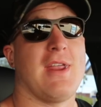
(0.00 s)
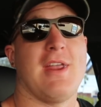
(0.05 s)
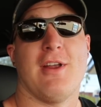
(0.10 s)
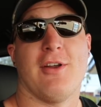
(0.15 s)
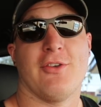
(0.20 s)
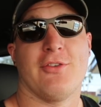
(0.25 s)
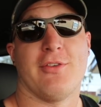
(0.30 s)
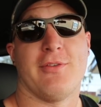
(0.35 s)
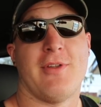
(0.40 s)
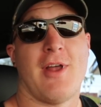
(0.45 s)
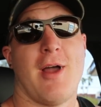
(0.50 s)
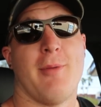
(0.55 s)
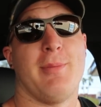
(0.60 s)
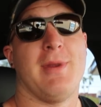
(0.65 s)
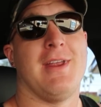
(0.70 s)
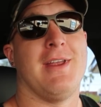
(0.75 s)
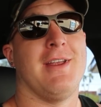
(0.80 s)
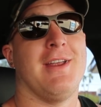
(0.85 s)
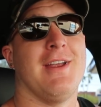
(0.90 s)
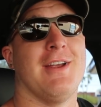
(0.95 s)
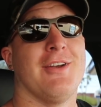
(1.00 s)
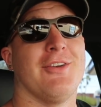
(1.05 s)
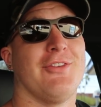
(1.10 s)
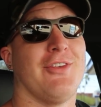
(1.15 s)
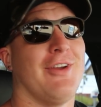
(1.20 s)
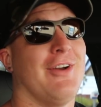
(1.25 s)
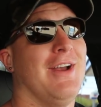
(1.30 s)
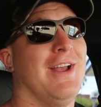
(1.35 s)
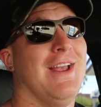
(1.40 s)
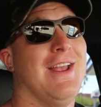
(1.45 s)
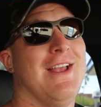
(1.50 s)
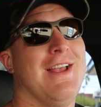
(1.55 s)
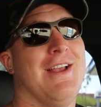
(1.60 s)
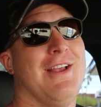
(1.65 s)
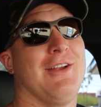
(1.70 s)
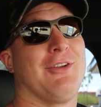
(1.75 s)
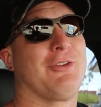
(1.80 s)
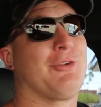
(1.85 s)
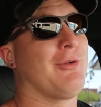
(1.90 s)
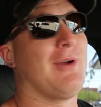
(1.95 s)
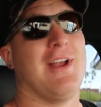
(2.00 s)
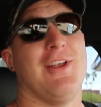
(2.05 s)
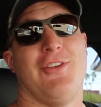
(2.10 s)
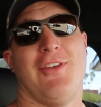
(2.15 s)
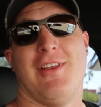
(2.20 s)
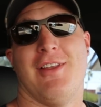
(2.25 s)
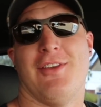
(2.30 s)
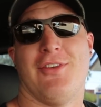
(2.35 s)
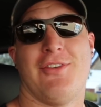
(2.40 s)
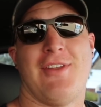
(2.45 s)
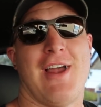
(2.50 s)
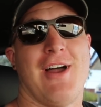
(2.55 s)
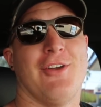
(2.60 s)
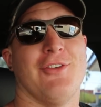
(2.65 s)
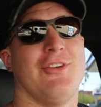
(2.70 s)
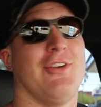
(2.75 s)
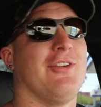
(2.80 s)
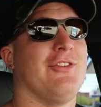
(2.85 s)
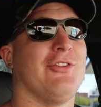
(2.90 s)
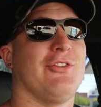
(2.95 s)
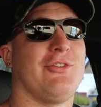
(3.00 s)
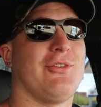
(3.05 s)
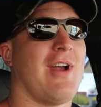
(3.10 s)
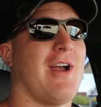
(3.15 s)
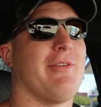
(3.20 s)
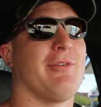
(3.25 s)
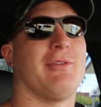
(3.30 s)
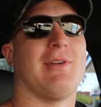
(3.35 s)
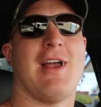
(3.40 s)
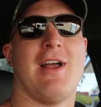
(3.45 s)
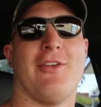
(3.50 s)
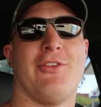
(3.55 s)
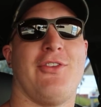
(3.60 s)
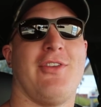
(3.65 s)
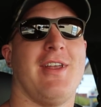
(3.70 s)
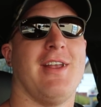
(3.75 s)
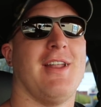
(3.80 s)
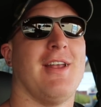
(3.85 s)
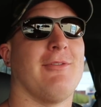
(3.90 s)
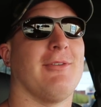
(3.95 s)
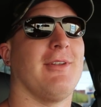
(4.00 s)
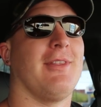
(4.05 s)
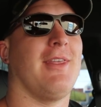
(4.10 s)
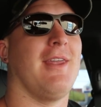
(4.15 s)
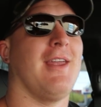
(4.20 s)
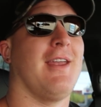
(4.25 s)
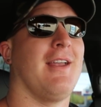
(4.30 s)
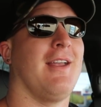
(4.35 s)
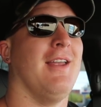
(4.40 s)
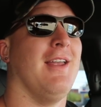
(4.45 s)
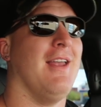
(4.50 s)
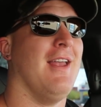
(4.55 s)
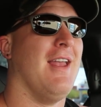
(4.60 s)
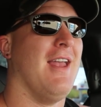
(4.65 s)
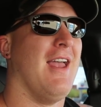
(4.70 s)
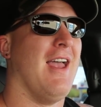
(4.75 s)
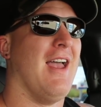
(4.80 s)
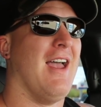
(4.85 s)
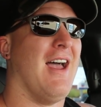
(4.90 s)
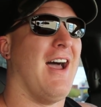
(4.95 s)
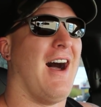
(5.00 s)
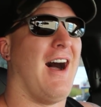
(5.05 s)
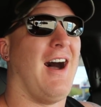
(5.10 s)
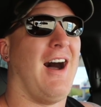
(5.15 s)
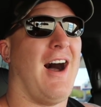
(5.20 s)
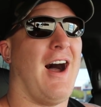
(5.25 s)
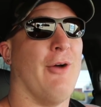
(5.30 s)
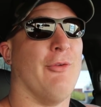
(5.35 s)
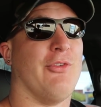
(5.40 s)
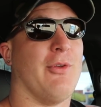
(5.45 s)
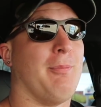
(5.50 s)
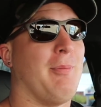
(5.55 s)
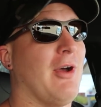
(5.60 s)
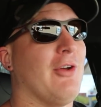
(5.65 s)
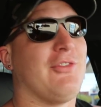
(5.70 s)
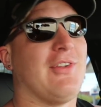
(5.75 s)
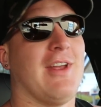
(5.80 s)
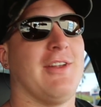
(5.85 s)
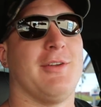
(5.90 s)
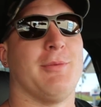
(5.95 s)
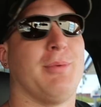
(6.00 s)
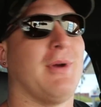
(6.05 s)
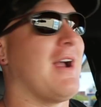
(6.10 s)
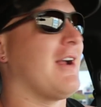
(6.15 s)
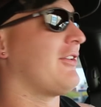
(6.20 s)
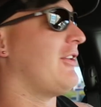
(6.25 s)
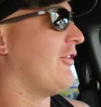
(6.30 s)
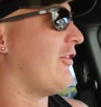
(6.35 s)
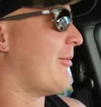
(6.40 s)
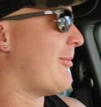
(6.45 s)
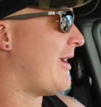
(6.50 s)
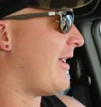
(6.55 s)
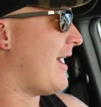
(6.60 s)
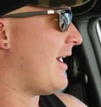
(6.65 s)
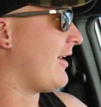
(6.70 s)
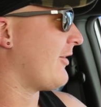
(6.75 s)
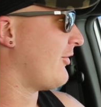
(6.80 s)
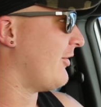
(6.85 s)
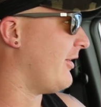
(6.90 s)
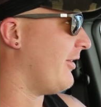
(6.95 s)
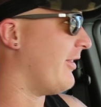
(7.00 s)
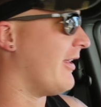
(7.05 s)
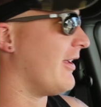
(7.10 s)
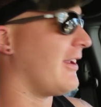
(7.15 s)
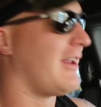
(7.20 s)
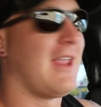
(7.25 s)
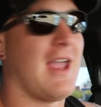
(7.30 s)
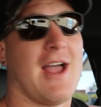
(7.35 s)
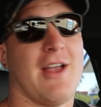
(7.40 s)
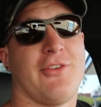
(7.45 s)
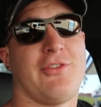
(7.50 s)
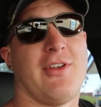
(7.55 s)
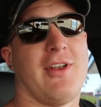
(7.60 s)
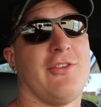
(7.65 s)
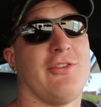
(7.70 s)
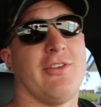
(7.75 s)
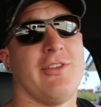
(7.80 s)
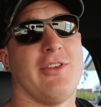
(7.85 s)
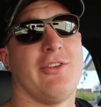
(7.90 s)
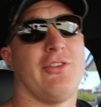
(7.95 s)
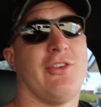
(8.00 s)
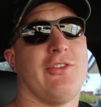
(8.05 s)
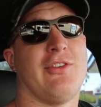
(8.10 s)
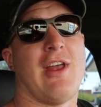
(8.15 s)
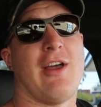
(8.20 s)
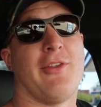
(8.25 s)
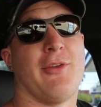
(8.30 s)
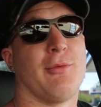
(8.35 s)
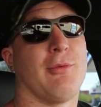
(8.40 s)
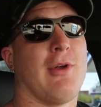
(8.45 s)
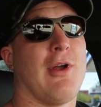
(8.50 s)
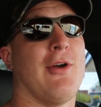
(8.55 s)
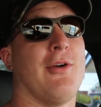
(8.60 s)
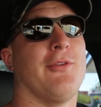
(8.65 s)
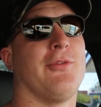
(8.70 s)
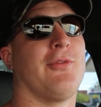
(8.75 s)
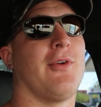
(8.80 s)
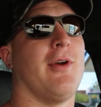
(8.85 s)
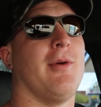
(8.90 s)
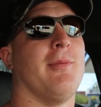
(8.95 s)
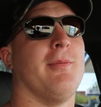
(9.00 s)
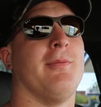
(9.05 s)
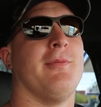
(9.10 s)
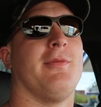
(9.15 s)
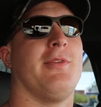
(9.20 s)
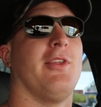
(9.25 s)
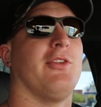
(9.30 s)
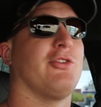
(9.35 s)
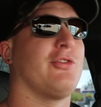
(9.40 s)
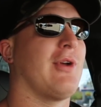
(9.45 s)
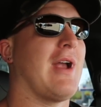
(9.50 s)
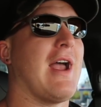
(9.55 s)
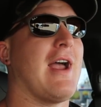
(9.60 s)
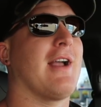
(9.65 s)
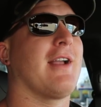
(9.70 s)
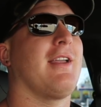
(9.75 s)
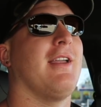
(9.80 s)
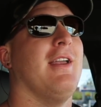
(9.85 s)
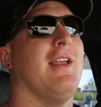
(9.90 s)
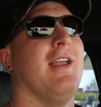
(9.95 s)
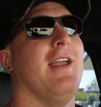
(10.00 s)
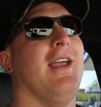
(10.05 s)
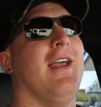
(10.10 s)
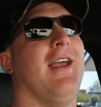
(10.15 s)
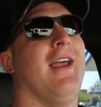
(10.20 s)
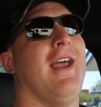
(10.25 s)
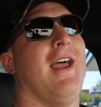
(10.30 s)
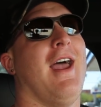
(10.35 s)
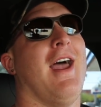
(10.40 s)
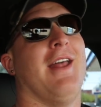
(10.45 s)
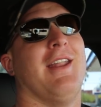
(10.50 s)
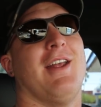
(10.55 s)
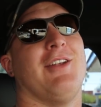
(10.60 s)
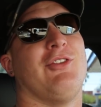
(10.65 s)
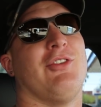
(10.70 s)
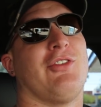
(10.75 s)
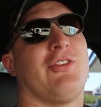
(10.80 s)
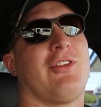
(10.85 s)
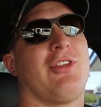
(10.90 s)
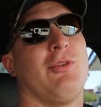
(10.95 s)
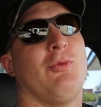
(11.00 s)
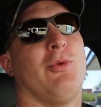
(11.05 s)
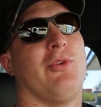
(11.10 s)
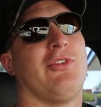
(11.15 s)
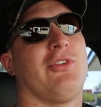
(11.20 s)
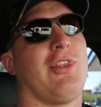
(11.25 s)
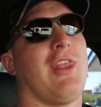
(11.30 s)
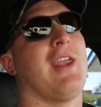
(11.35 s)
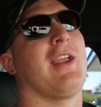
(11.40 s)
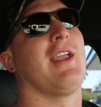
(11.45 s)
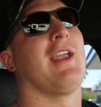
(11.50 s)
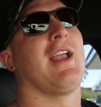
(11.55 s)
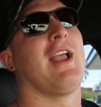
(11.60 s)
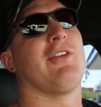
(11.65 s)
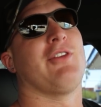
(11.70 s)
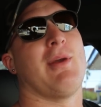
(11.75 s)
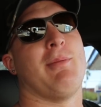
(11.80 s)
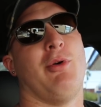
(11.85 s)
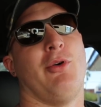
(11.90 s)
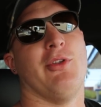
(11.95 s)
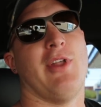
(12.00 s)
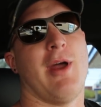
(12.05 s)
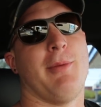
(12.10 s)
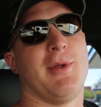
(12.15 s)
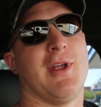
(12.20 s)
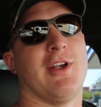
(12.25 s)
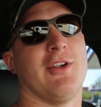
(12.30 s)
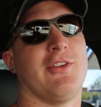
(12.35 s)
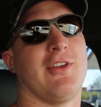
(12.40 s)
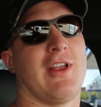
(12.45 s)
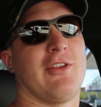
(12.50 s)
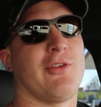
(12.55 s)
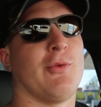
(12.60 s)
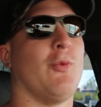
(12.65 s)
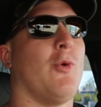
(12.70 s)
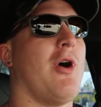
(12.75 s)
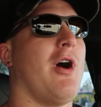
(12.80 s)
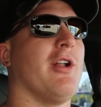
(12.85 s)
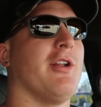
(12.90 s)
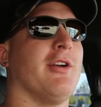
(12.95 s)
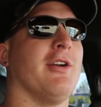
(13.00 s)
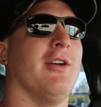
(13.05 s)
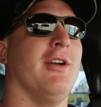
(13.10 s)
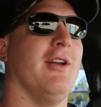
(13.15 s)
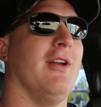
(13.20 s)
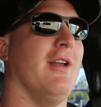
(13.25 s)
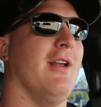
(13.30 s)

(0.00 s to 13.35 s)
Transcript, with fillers: years of not being here. So crazy nostalgia just driving around, seeing everything. I was about to head to practice. I'm at actually the gas station that's just down the road from the track. And I just was thinking as I pulled up here to get some water